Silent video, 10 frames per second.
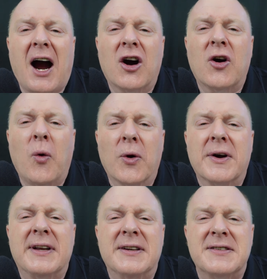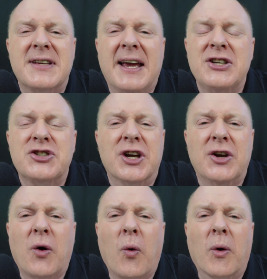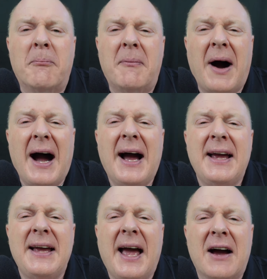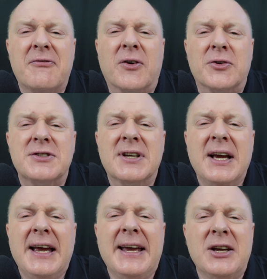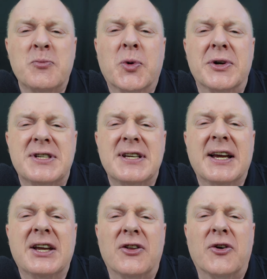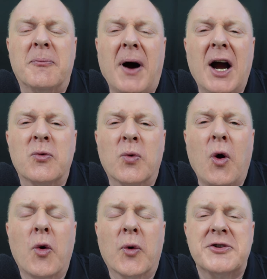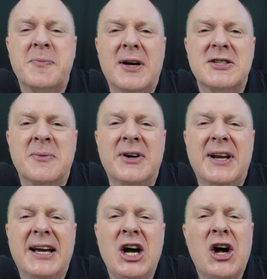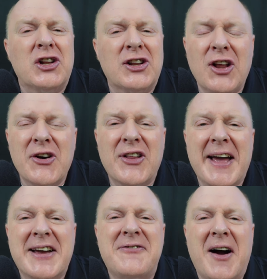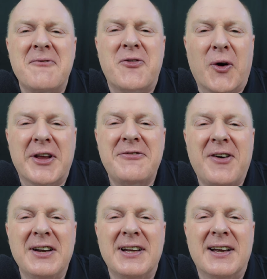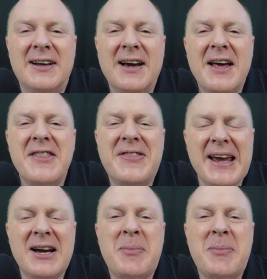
our organization, or my efforts in particular, my role, responsibility, look like if I'm fully funded? Think